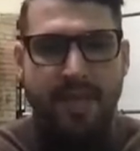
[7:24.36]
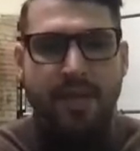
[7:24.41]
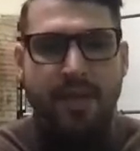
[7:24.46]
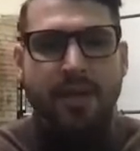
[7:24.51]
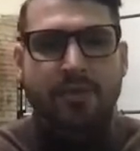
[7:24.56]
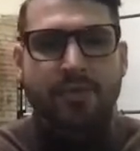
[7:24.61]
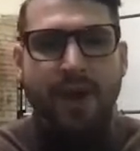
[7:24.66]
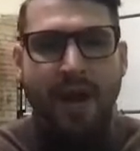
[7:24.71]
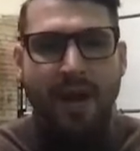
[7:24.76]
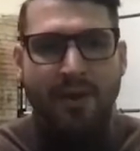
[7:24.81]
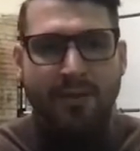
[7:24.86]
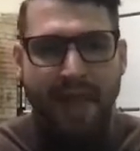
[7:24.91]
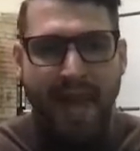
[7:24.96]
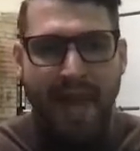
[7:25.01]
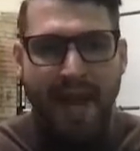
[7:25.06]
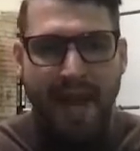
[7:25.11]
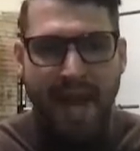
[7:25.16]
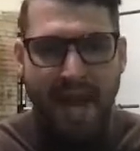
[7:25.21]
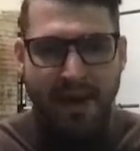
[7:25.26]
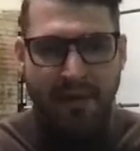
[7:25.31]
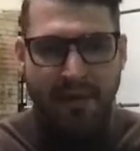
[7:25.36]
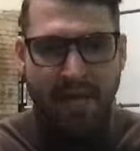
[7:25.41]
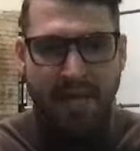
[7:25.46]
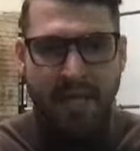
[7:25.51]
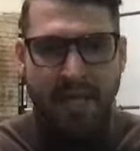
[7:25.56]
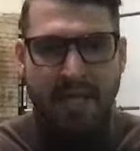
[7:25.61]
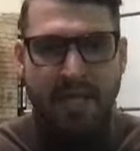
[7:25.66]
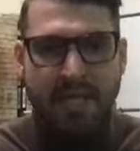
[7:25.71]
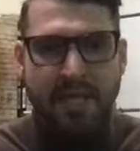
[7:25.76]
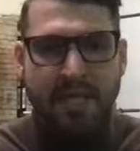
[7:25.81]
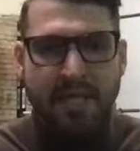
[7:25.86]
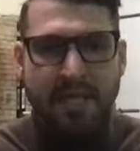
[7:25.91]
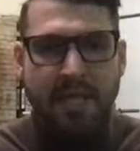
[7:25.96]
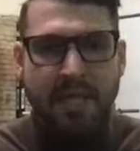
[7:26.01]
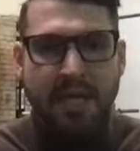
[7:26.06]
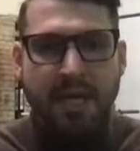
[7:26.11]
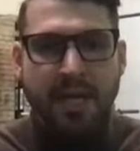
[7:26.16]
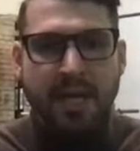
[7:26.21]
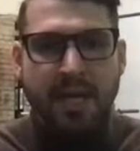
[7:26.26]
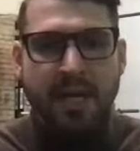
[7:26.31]
Around that area,
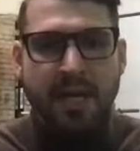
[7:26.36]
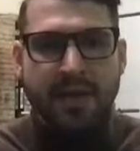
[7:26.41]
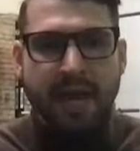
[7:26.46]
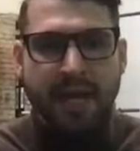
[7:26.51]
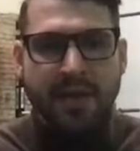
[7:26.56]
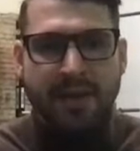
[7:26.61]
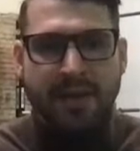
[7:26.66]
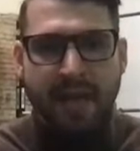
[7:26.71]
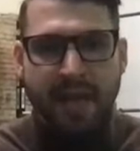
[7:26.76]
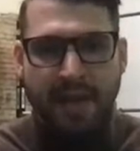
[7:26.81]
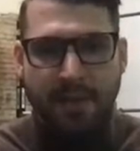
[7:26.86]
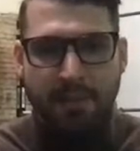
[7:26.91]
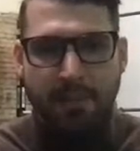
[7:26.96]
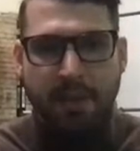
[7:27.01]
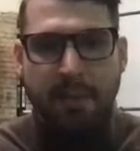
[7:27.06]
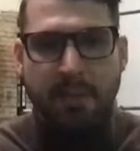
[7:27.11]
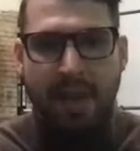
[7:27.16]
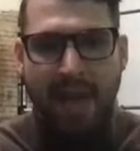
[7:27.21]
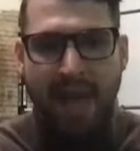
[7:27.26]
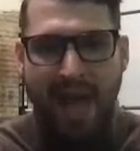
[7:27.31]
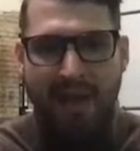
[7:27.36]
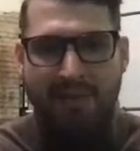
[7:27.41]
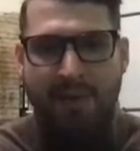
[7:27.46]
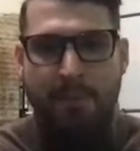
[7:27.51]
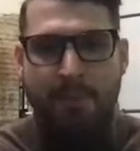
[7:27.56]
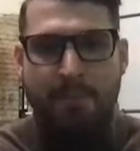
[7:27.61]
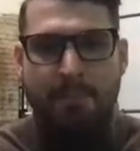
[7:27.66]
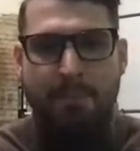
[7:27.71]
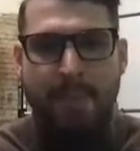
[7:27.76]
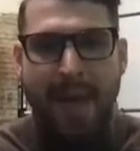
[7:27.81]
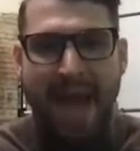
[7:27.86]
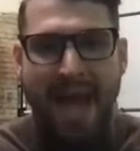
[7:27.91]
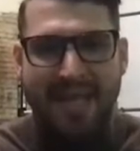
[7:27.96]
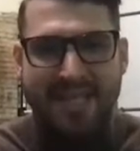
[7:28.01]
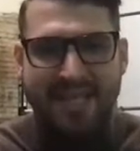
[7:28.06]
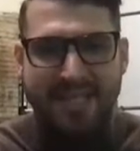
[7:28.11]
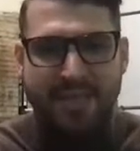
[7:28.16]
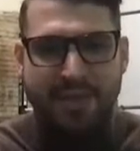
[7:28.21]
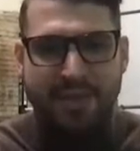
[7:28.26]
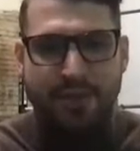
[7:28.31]
that people have a
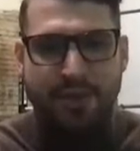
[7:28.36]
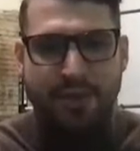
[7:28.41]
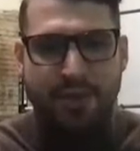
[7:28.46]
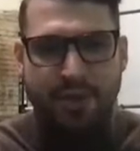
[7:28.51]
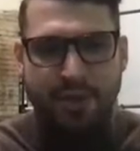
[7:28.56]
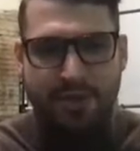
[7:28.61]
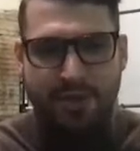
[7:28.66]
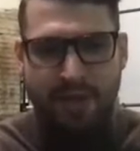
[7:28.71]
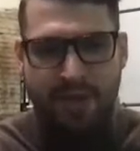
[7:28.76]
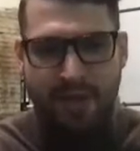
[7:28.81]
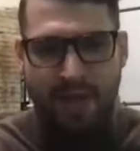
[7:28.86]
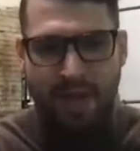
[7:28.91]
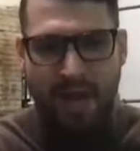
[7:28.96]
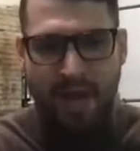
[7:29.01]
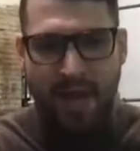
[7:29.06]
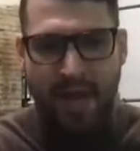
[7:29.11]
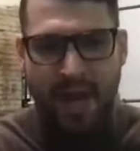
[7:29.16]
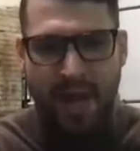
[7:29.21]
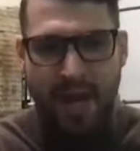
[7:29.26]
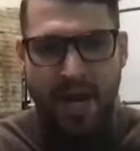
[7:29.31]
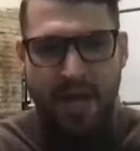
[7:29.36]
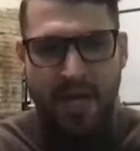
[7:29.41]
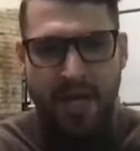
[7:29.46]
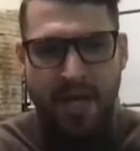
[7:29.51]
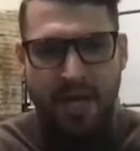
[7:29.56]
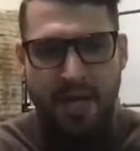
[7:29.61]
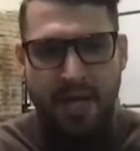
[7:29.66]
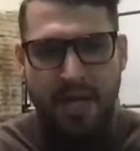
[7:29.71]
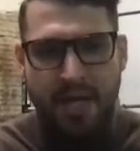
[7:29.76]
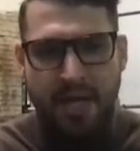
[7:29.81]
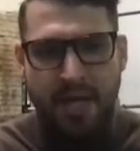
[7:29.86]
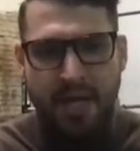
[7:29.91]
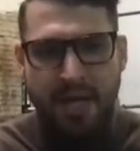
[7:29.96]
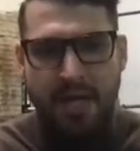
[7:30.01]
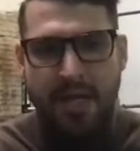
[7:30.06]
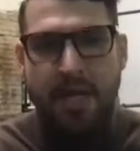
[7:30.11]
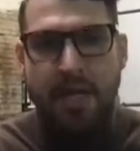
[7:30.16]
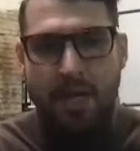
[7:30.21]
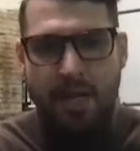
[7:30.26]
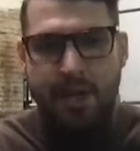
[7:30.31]
massive shoulder girdle there.
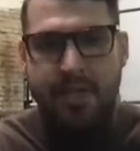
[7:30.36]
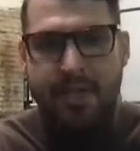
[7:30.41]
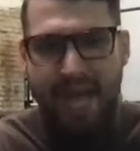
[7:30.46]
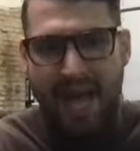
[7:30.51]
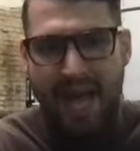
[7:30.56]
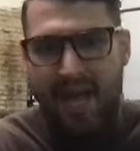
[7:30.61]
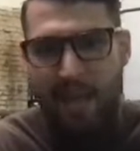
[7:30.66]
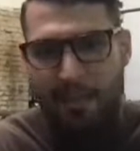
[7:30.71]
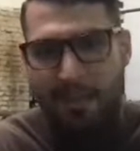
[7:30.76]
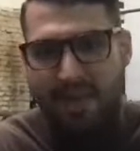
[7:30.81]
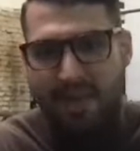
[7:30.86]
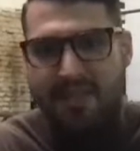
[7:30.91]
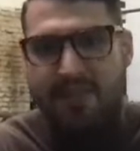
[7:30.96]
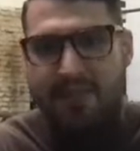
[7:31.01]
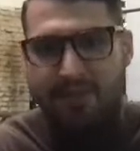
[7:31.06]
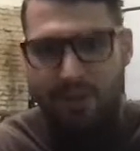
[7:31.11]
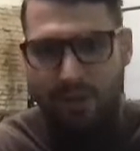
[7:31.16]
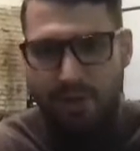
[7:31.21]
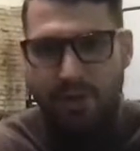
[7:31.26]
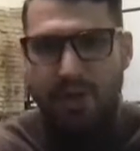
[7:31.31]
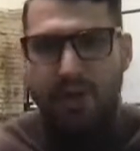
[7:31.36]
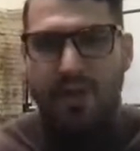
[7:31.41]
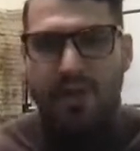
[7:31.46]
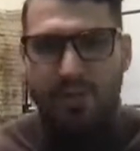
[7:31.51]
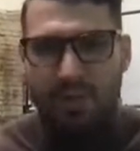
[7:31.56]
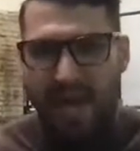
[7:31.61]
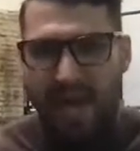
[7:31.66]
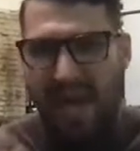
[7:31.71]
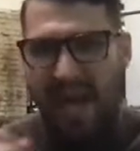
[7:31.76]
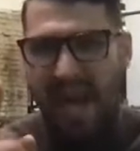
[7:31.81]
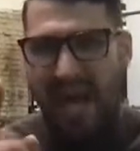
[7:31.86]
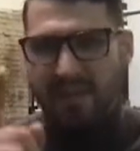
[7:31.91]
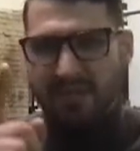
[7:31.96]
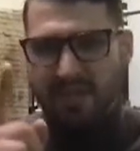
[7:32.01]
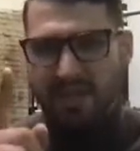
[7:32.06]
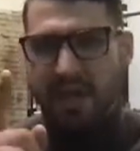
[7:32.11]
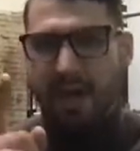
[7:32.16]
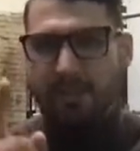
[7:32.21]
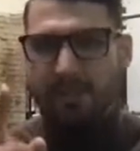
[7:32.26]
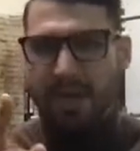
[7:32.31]
It looks like a massive shoulder girdle. We have
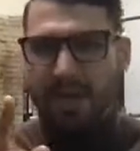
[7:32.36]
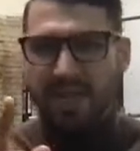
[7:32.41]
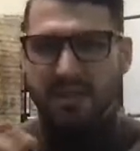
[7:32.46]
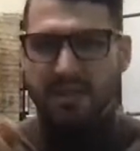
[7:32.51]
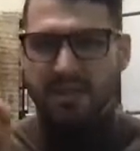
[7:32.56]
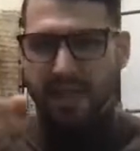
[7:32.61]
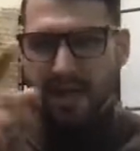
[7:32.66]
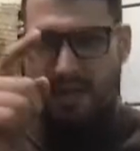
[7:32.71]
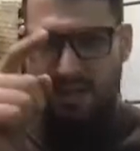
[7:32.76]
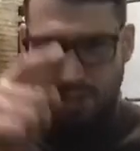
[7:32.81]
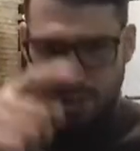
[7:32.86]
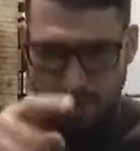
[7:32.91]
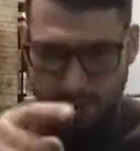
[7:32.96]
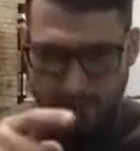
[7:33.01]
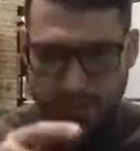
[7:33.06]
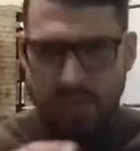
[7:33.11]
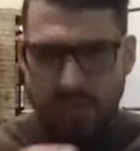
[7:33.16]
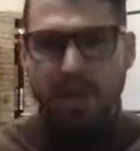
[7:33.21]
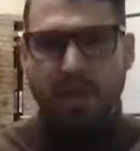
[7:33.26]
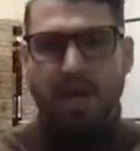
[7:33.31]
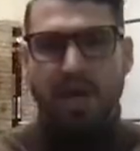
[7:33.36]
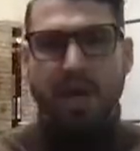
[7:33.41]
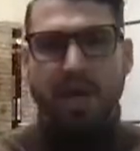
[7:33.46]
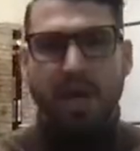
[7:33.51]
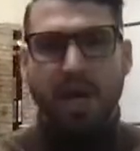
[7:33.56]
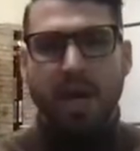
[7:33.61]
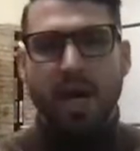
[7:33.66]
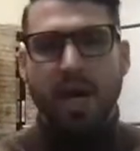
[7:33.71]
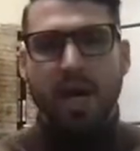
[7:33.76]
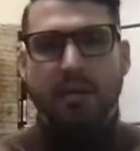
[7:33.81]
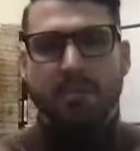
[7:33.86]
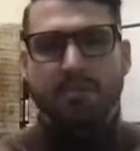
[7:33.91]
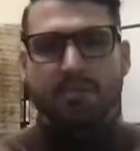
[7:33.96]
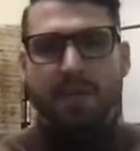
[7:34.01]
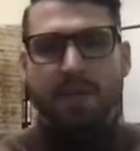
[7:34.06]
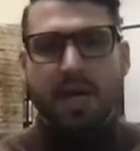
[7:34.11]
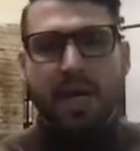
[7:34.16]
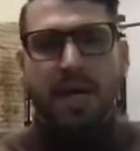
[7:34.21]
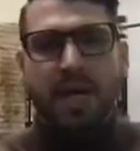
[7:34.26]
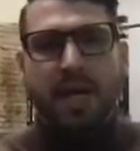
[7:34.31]
to come back to that too.
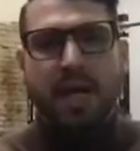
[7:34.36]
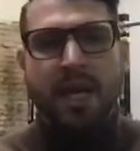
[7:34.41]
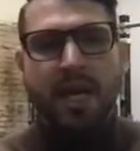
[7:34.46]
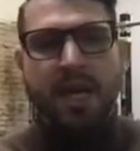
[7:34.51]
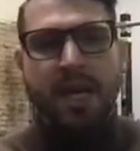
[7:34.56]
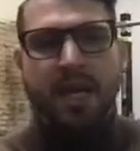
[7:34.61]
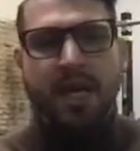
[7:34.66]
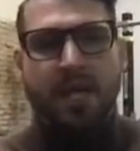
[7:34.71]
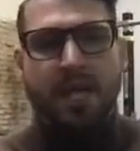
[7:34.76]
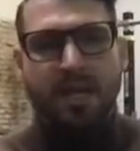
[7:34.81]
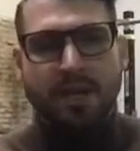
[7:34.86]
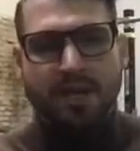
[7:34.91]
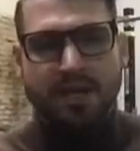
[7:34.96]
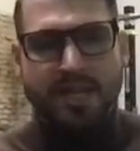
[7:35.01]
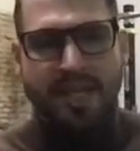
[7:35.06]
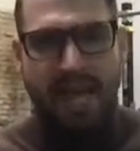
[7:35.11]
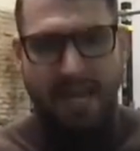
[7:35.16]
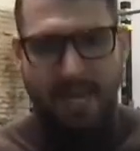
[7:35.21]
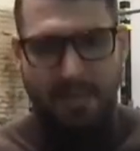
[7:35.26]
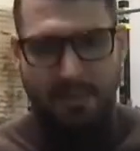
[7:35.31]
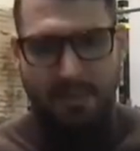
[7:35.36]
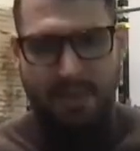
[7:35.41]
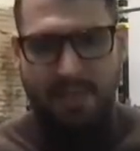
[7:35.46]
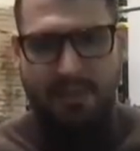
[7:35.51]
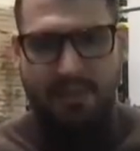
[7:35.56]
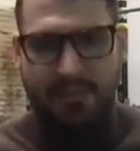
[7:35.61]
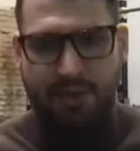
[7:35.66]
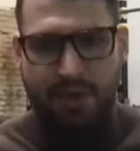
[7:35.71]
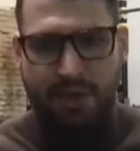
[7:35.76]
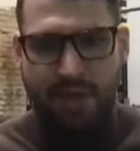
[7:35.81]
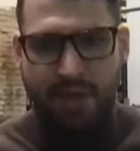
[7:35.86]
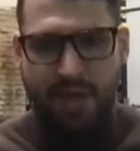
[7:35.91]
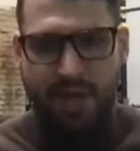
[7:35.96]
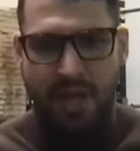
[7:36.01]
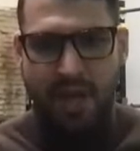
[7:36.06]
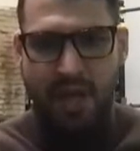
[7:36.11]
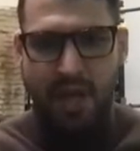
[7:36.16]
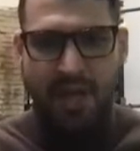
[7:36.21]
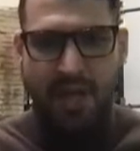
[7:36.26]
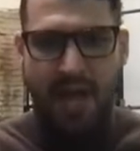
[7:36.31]
It looks like a massive shoulder
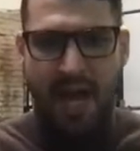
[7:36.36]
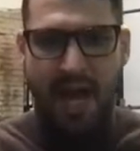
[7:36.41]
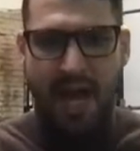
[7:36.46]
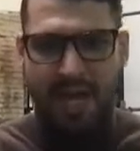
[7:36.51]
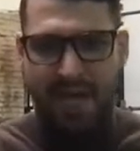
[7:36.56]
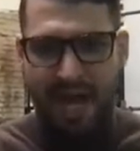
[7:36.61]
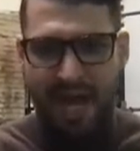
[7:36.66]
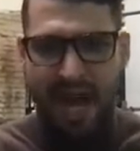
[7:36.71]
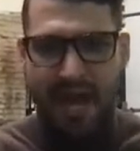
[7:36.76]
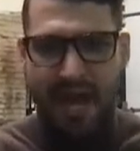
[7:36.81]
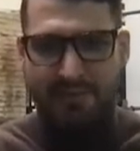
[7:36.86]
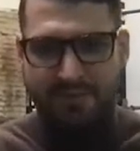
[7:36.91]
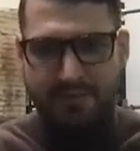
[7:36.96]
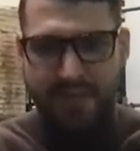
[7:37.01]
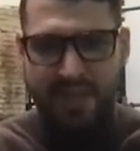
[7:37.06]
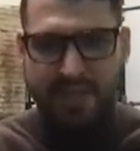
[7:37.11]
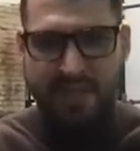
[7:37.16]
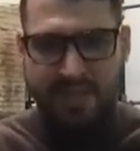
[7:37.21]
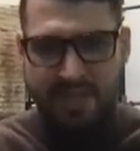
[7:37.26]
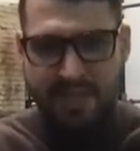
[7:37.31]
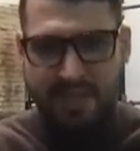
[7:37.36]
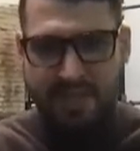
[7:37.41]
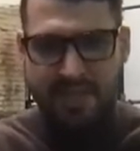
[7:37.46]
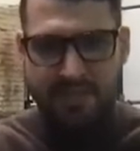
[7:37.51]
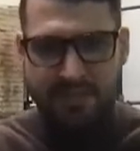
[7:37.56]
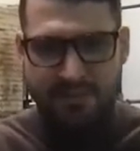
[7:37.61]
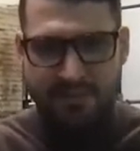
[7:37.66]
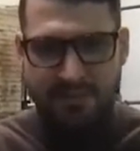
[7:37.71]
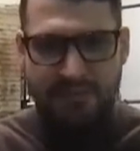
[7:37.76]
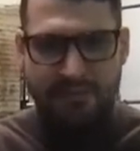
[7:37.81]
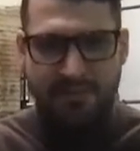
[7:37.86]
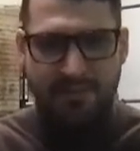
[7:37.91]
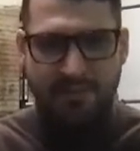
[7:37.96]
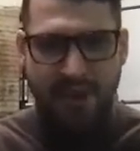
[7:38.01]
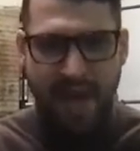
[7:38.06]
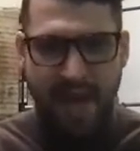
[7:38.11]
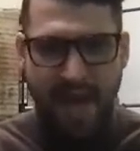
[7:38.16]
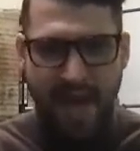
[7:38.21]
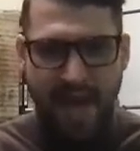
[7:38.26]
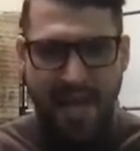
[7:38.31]
girdle, and they have this
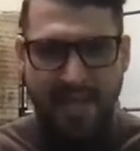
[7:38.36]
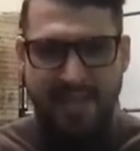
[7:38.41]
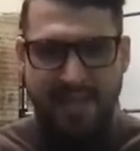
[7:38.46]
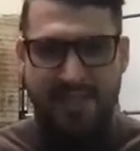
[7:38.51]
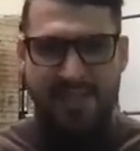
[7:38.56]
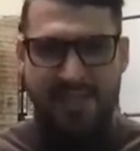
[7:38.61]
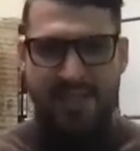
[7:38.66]
fat,